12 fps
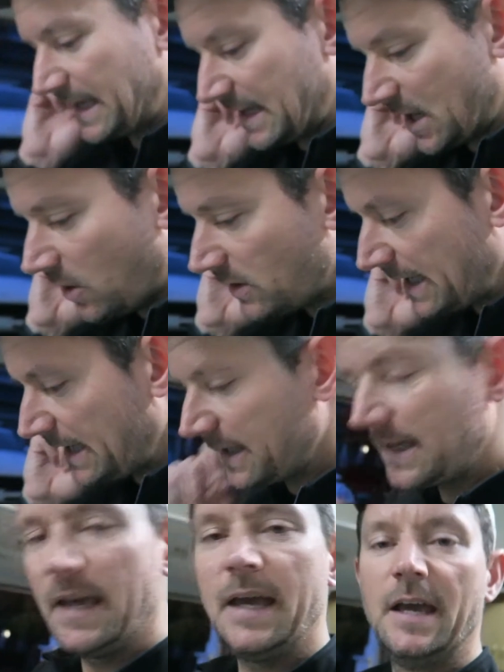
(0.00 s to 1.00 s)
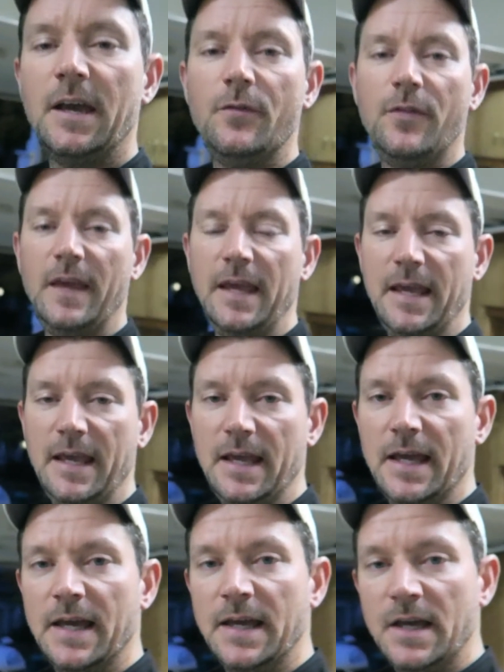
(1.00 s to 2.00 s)
and I'll link
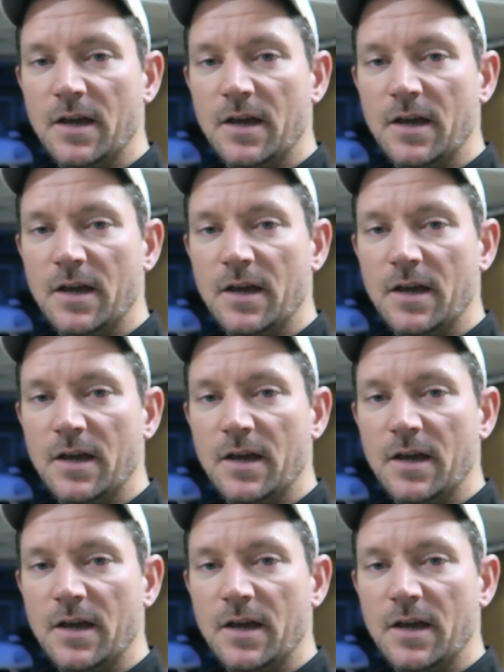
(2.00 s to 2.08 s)
the